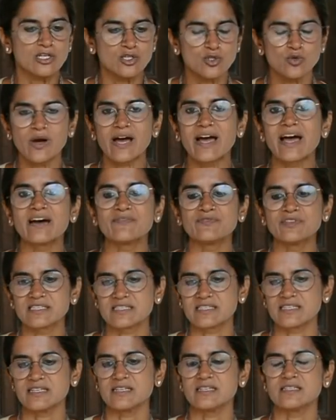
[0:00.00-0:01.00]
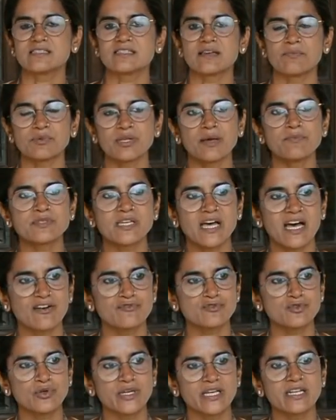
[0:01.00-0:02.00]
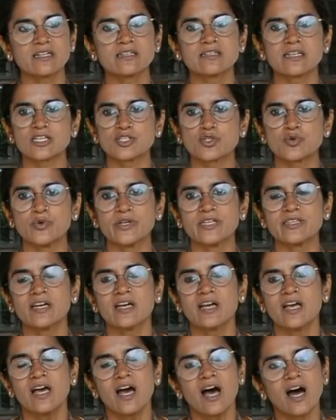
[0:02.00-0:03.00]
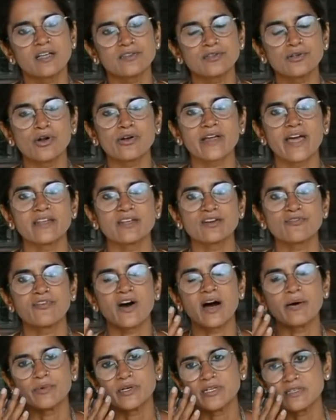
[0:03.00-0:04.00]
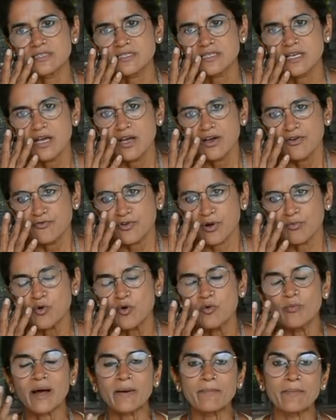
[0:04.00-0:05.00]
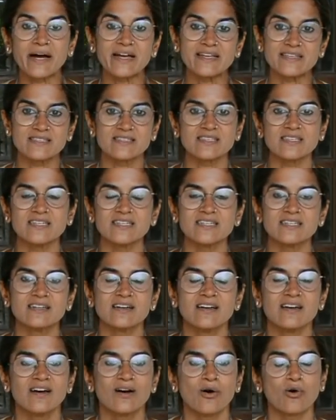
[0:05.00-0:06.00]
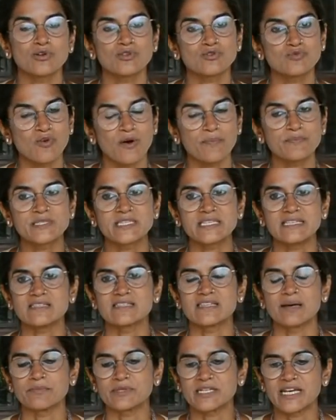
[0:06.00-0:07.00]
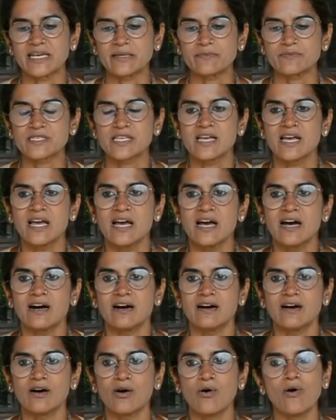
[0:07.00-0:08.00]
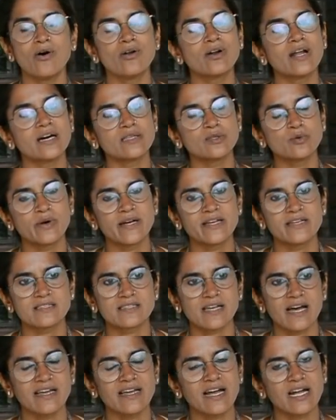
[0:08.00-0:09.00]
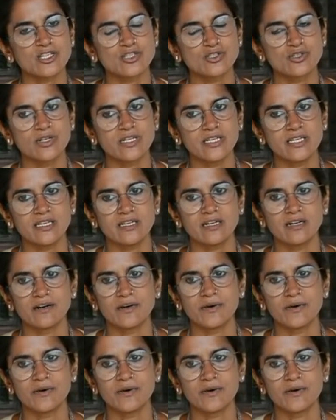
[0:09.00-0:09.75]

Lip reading: Do I have the seed? Sometimes I have to get in touch with other organic farmers from whom I buy seed or swap seed sometimes, or otherwise I actually